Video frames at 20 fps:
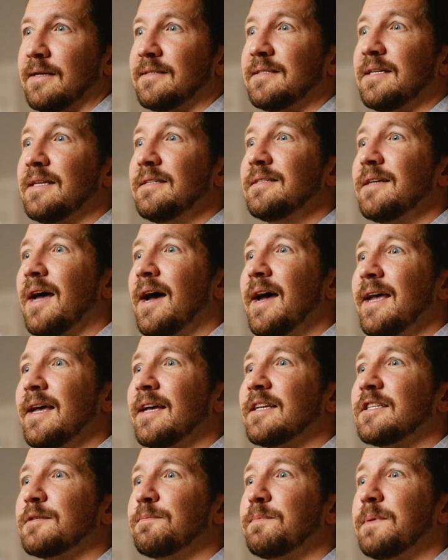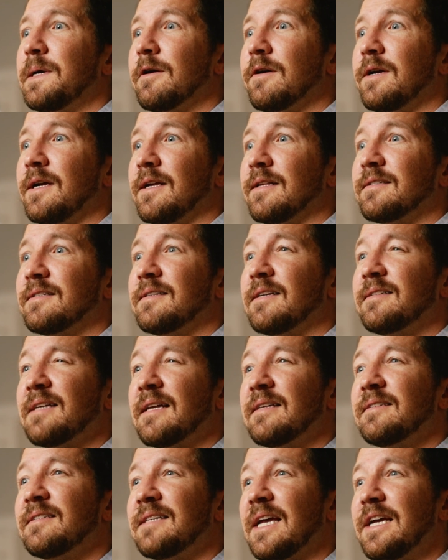Since I experience the
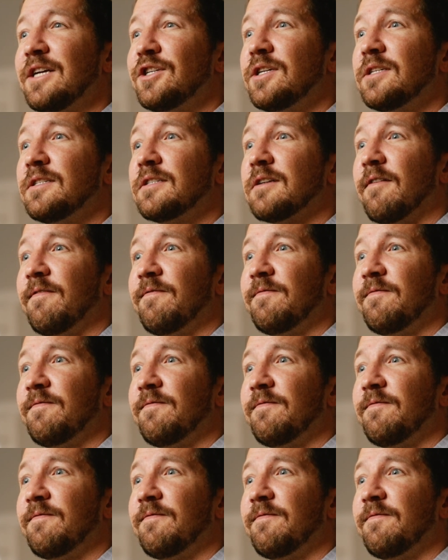sensations of